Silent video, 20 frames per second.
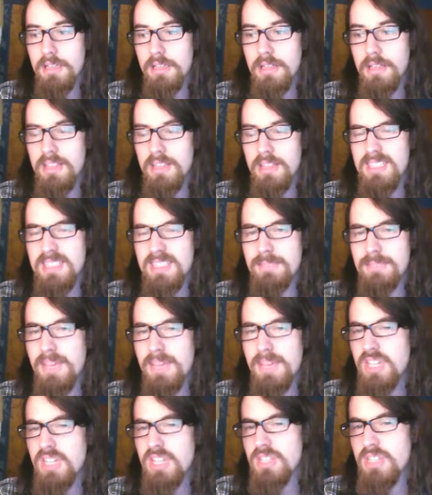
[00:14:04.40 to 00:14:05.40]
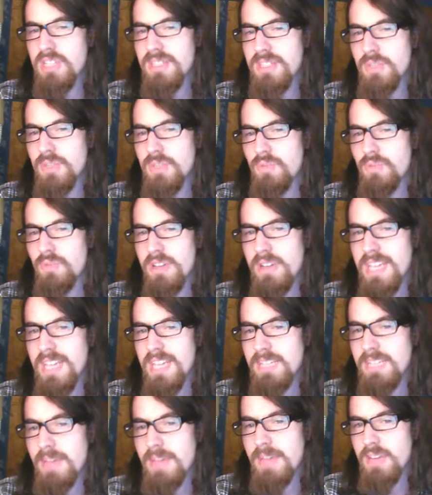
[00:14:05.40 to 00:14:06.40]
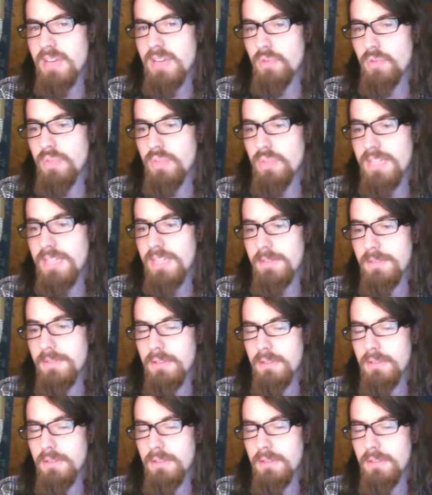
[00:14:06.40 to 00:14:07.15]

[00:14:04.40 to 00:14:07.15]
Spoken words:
That's Beige's right-hand man or whatever.